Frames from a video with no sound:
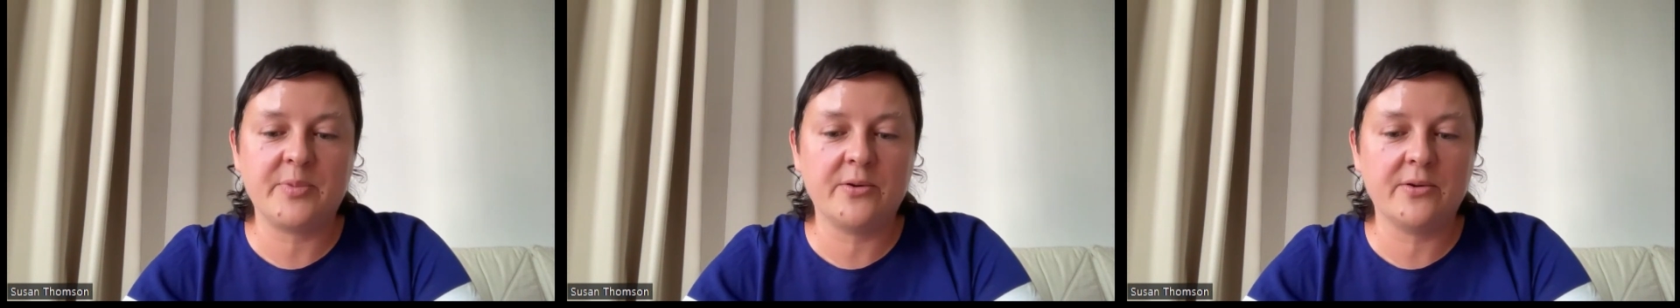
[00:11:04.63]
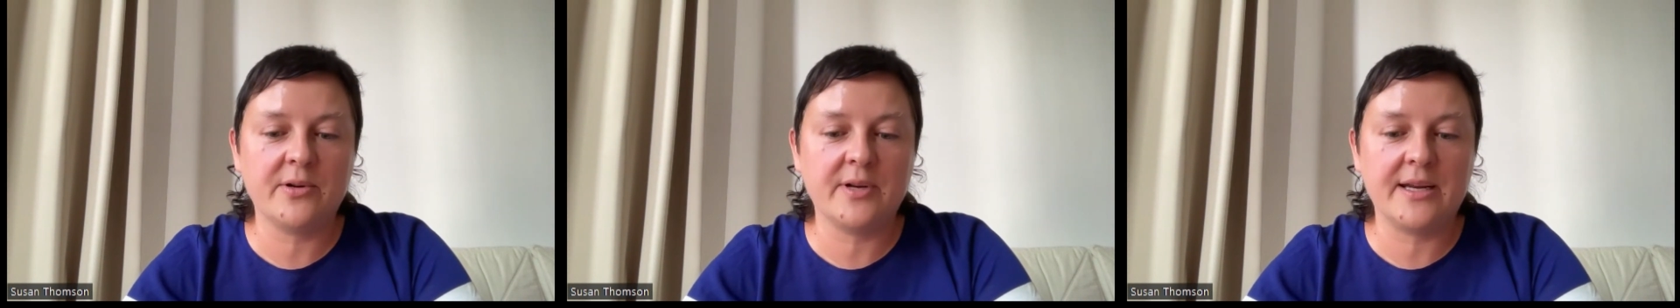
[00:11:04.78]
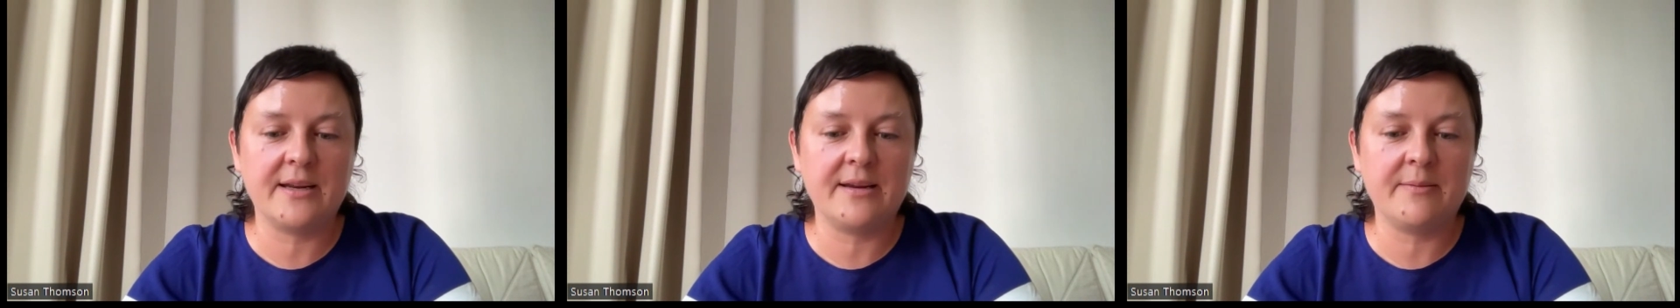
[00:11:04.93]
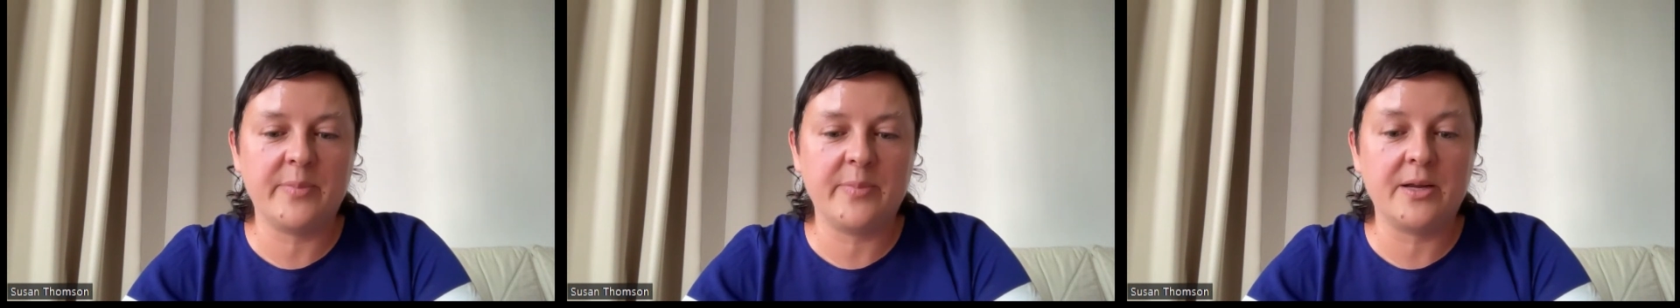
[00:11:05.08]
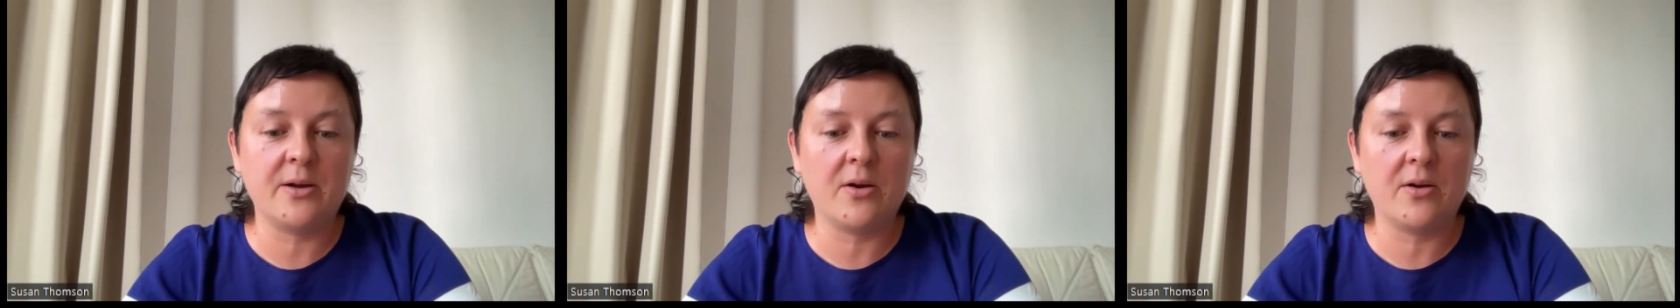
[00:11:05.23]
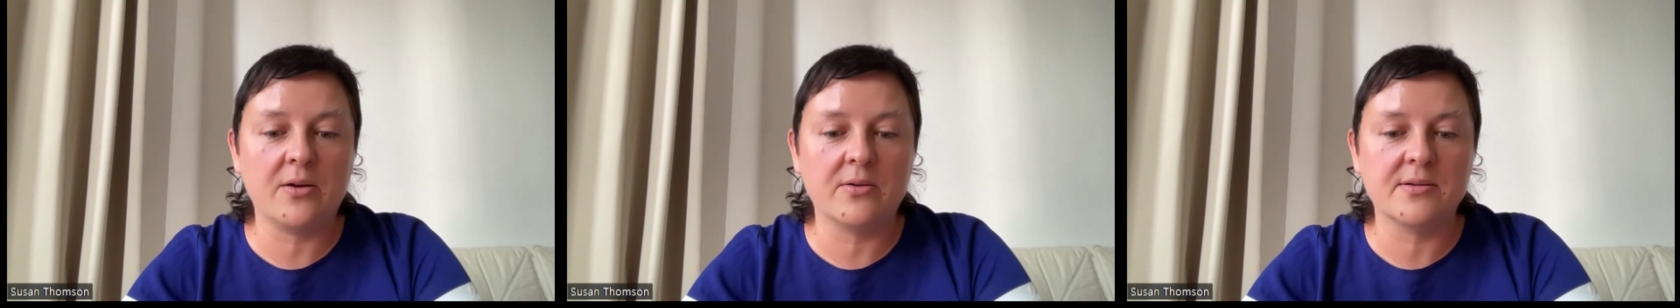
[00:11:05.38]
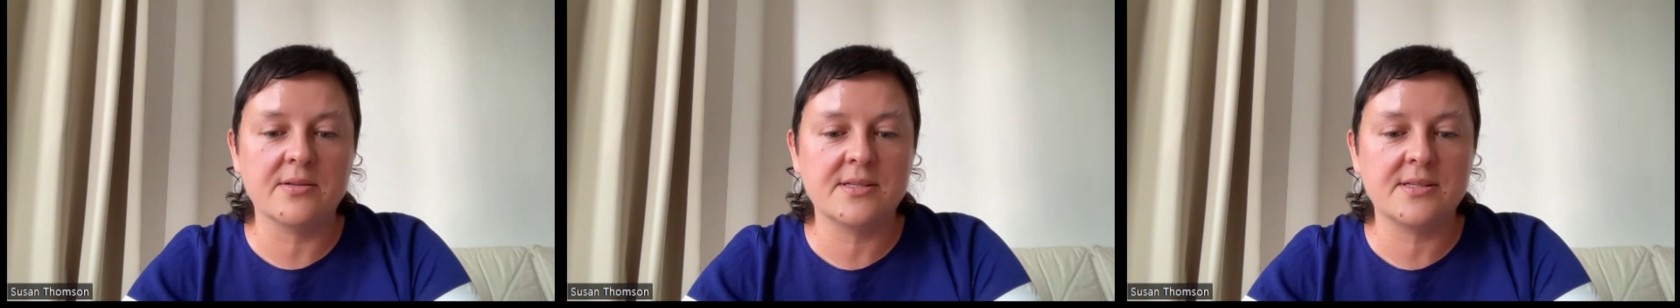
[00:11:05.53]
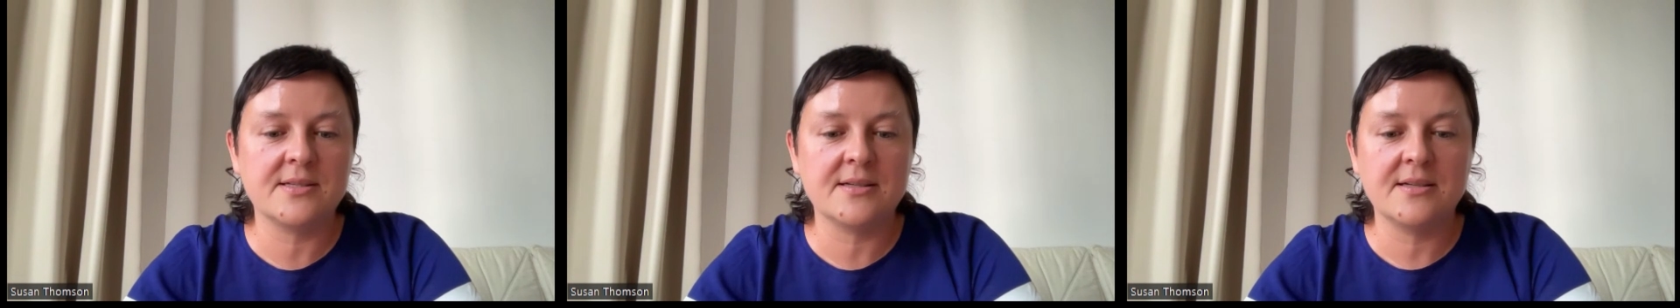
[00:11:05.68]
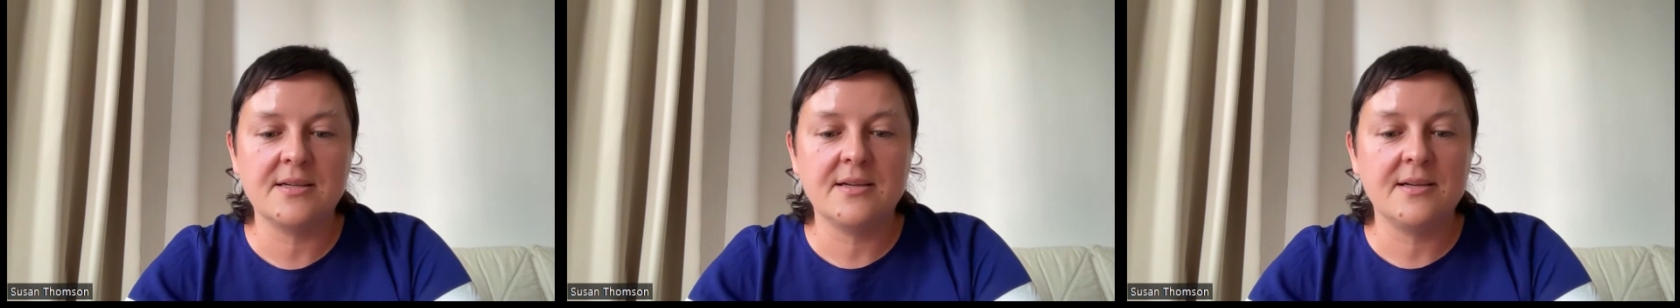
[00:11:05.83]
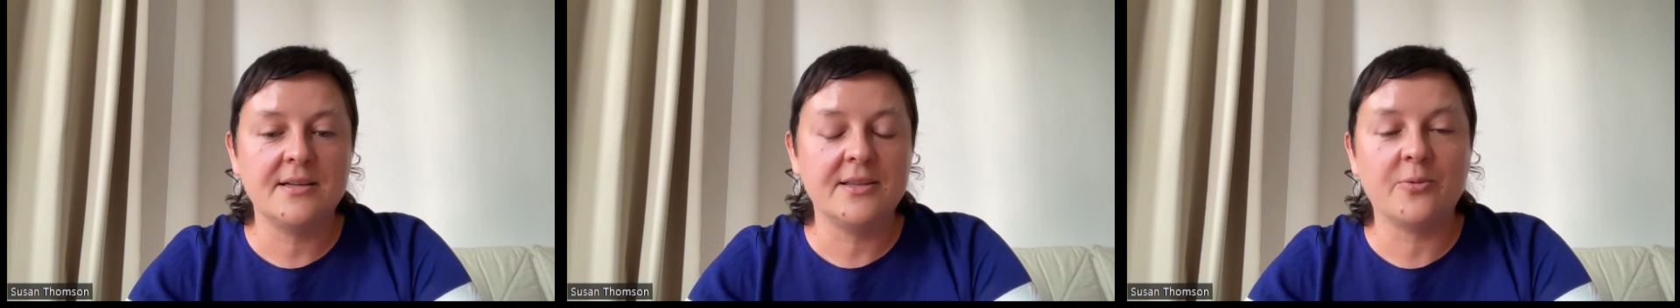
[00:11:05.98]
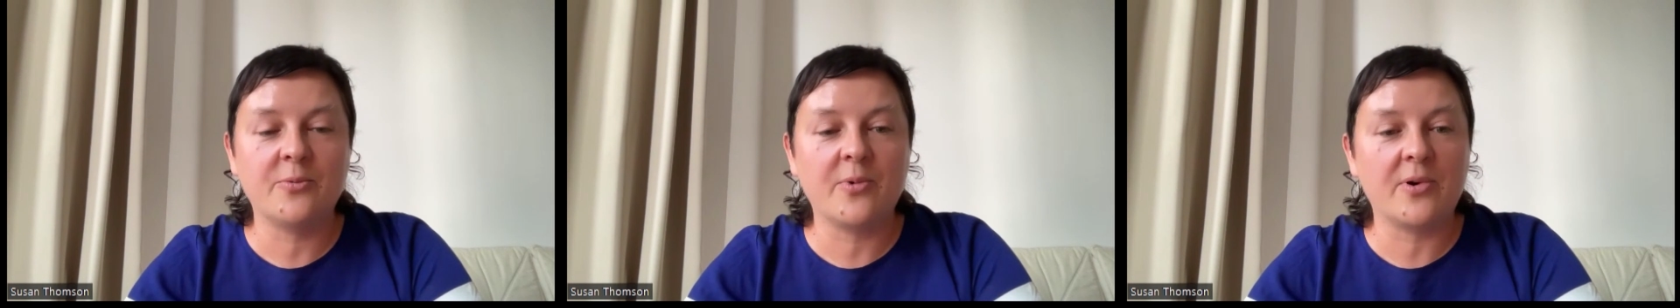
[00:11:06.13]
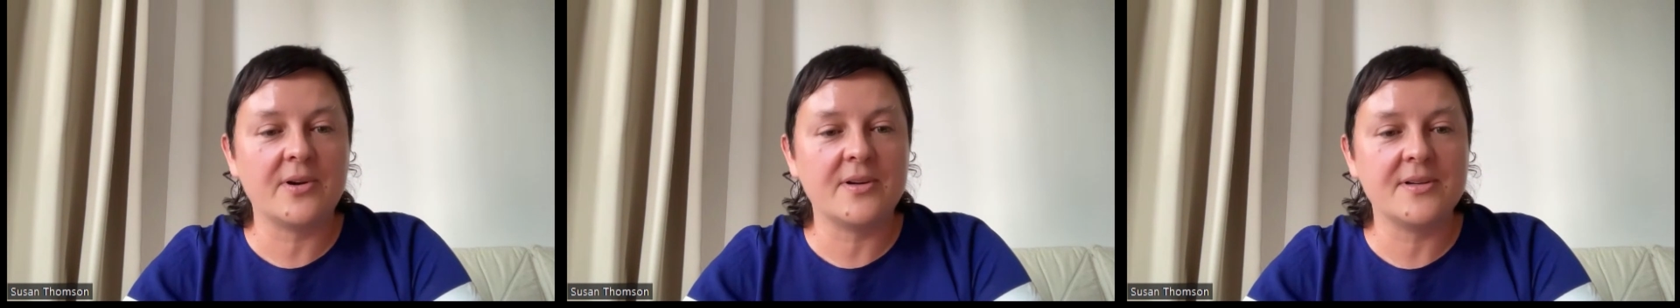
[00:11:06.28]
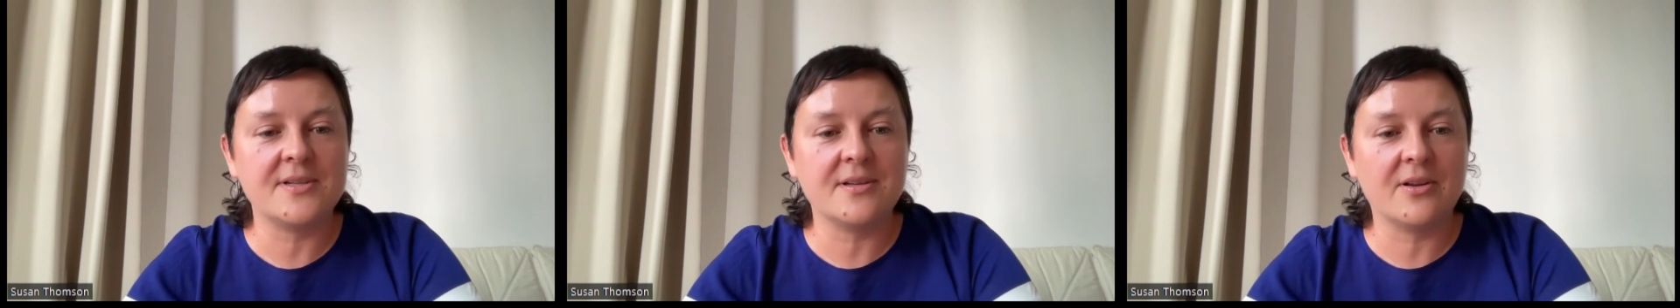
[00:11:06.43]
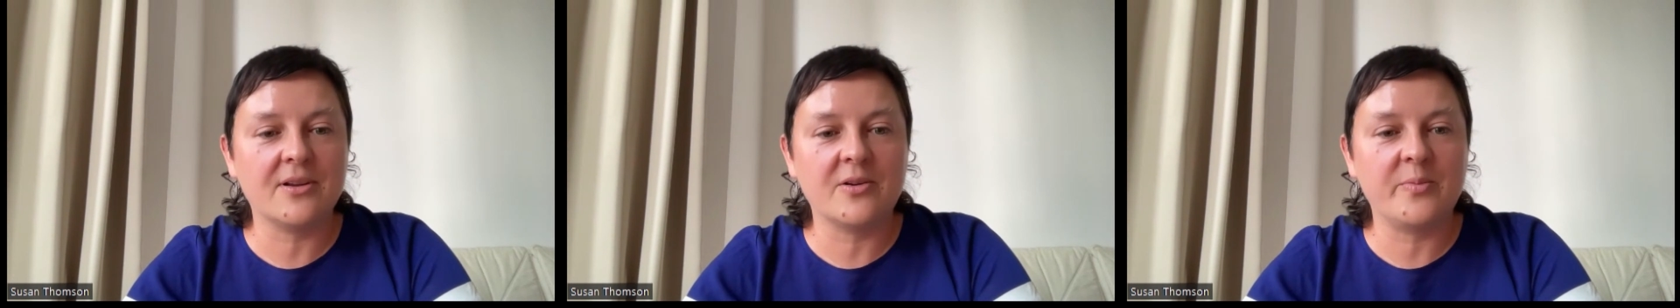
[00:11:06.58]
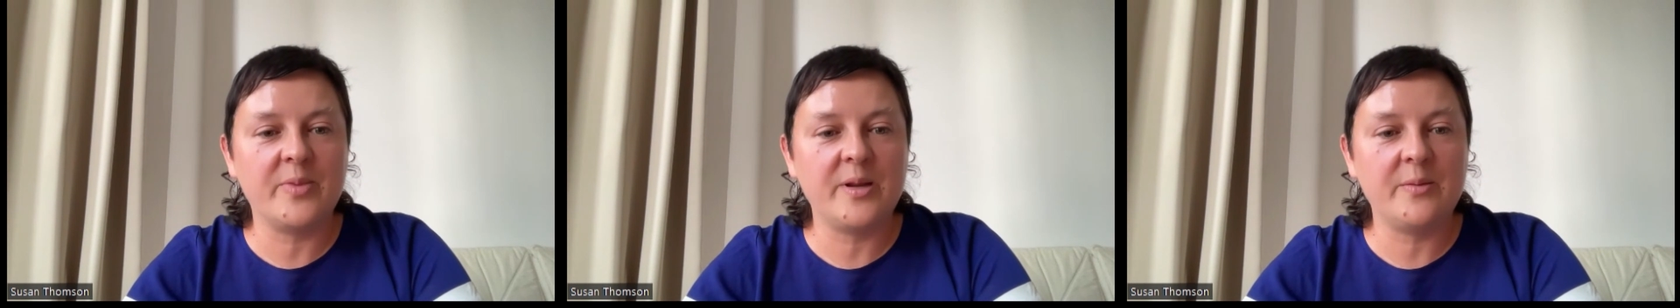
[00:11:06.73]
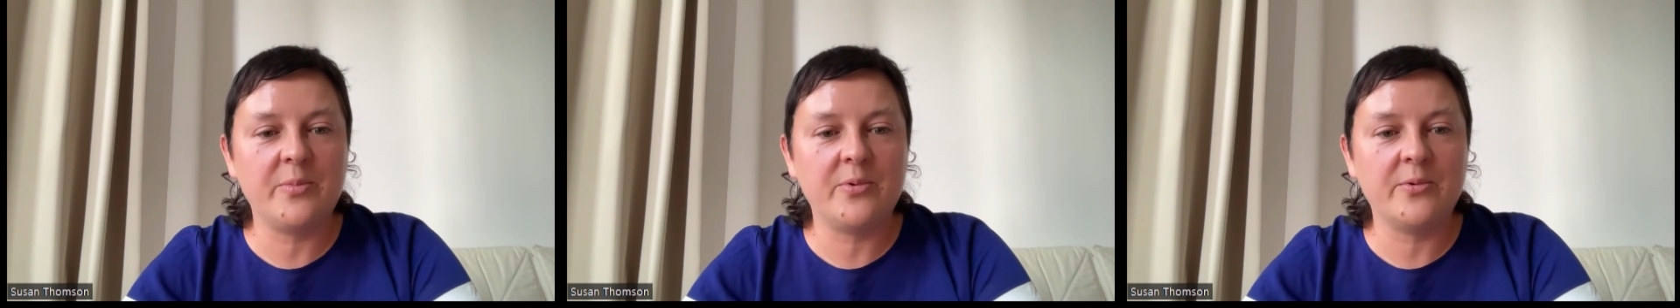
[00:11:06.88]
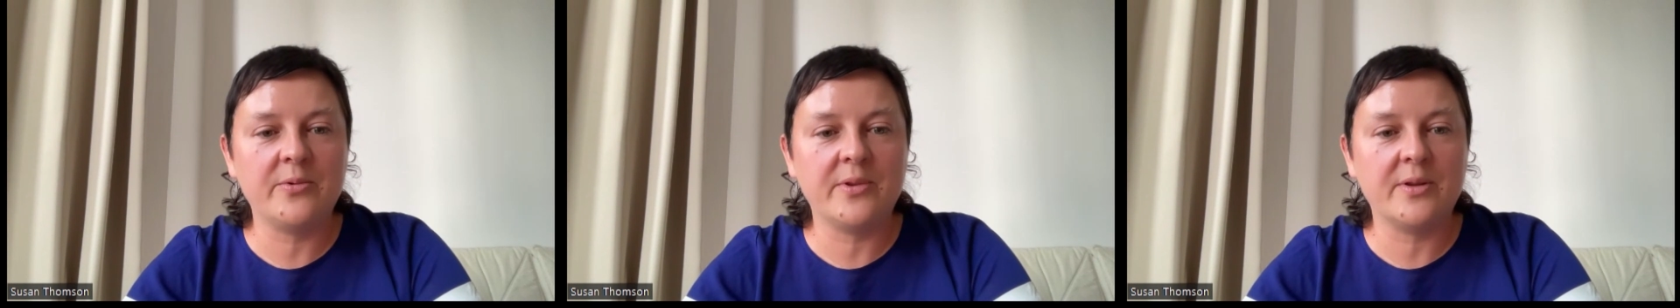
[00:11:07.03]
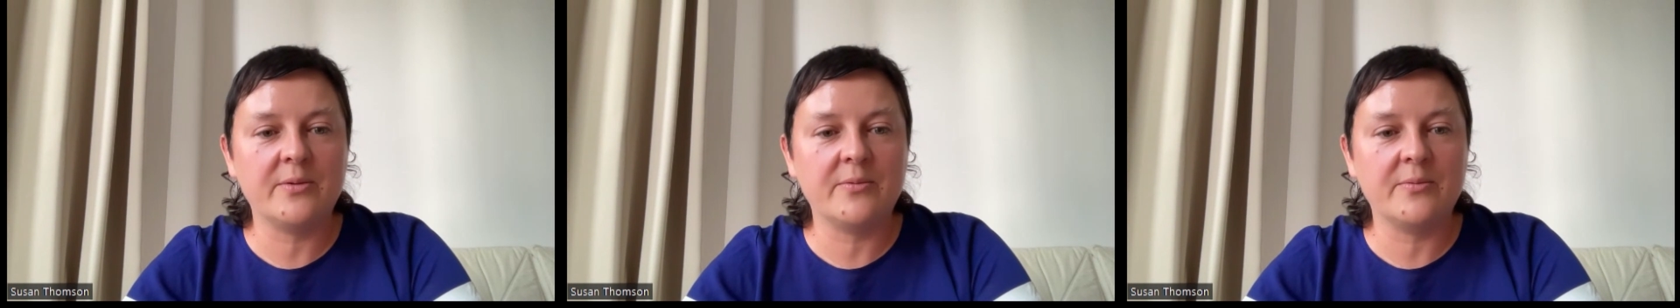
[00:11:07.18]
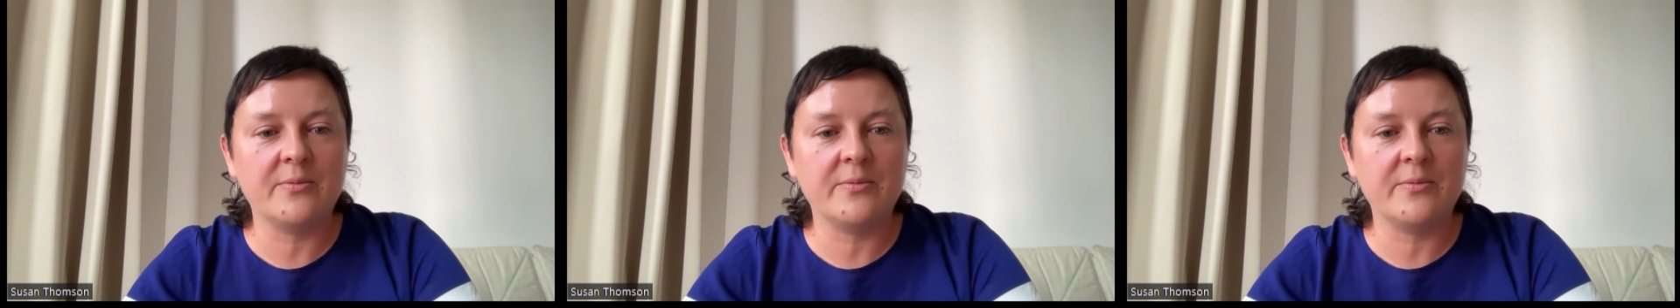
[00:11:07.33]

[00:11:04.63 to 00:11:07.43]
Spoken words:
purely because there weren't a lot of people